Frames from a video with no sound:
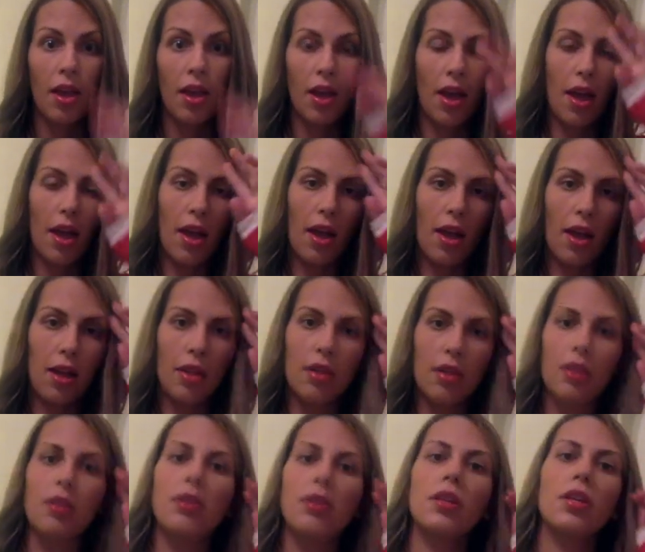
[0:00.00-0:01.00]

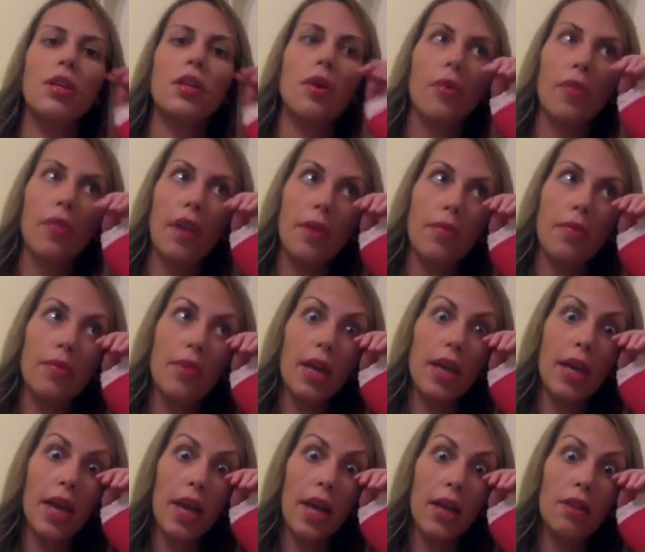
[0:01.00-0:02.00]
And, you know, they
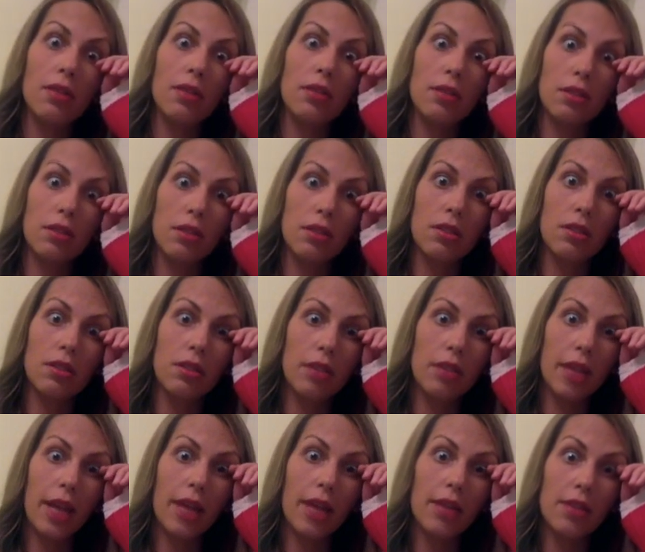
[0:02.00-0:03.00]
get
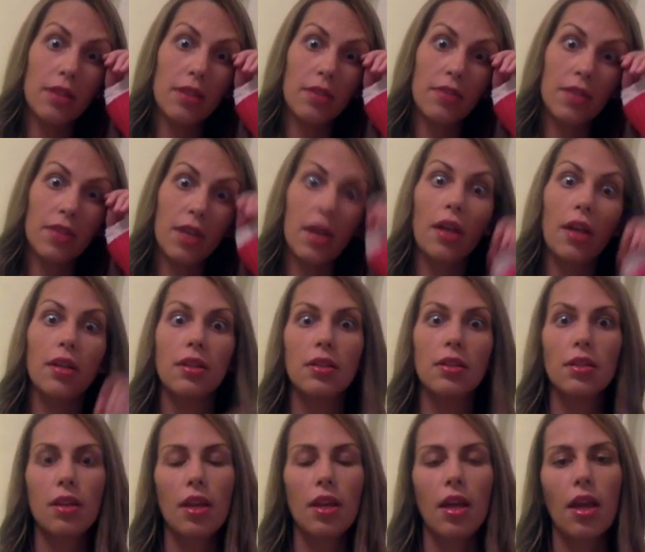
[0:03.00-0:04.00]
stuff
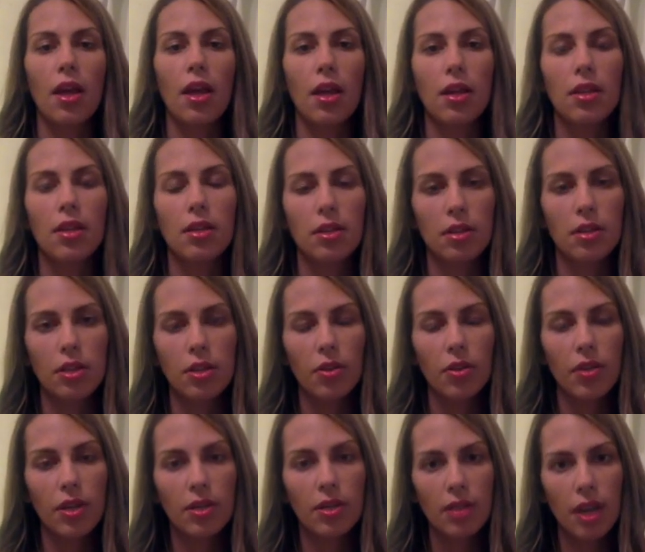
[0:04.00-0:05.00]
done. And, you know,
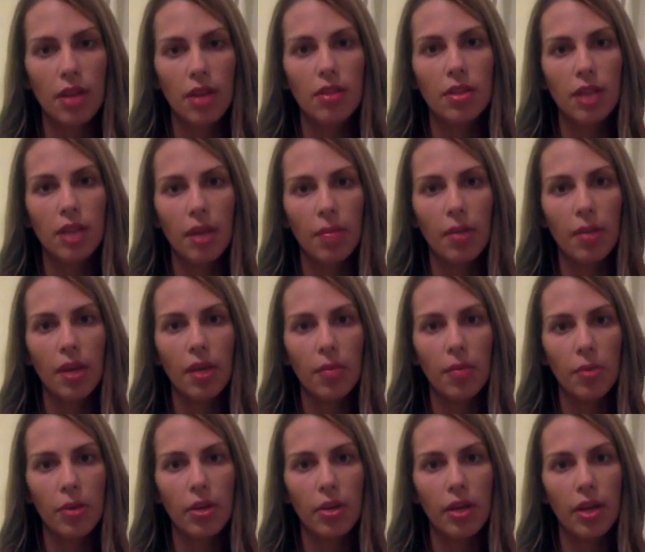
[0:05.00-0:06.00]
they tend to get paid
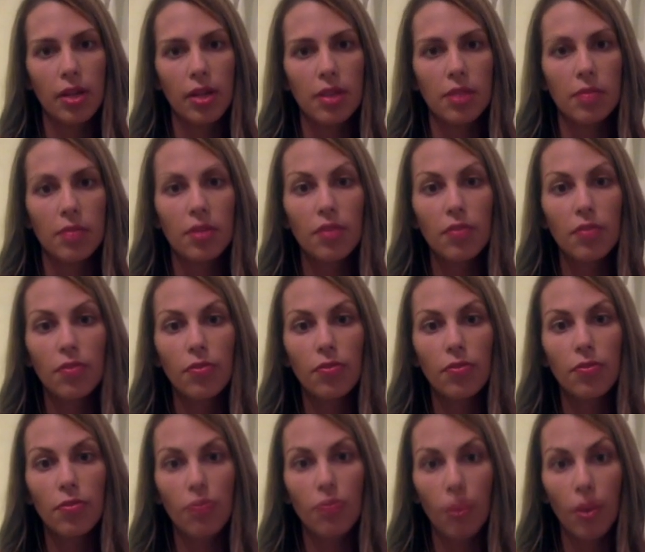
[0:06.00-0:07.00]
pretty handsomely
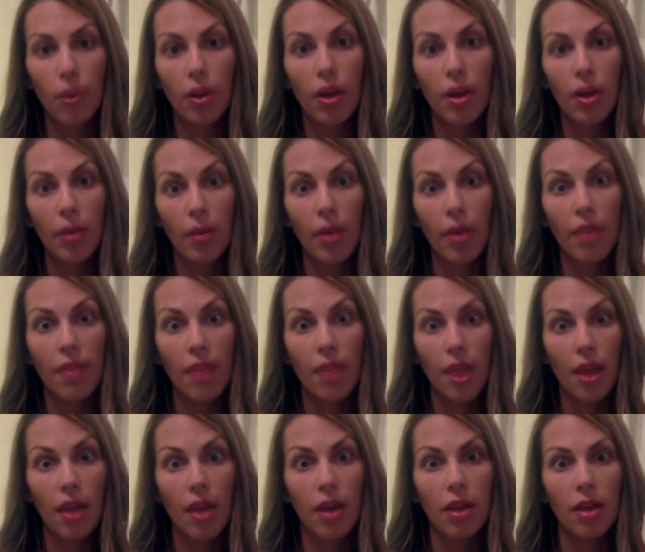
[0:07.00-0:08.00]
for it when
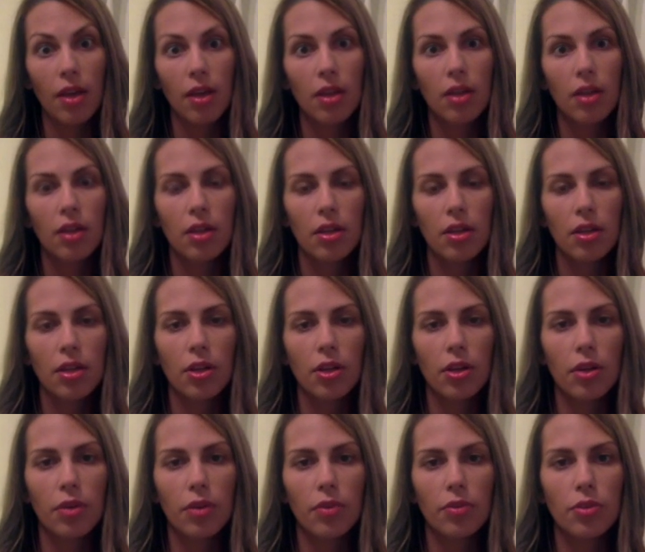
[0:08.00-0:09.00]
they,
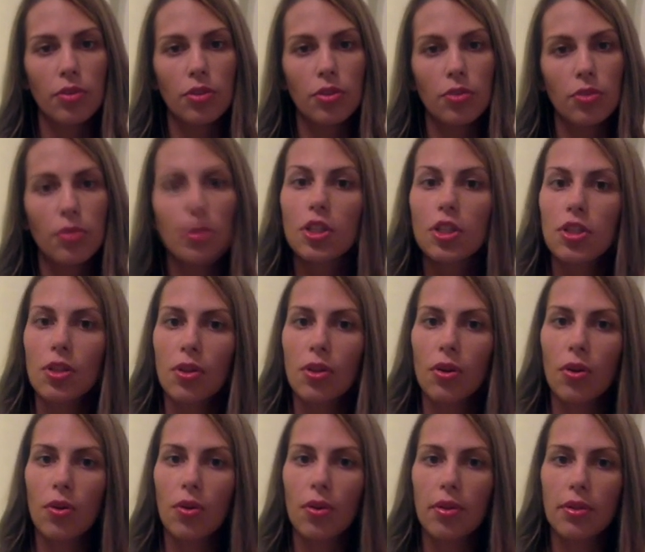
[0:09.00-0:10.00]
do reach their
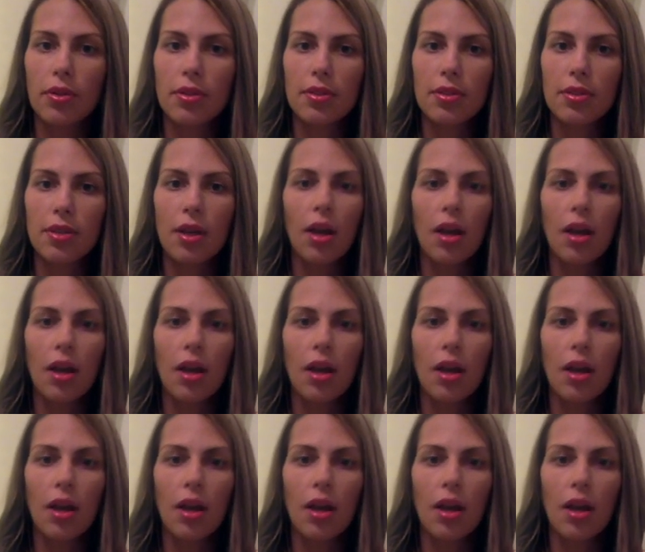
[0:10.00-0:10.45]
goals.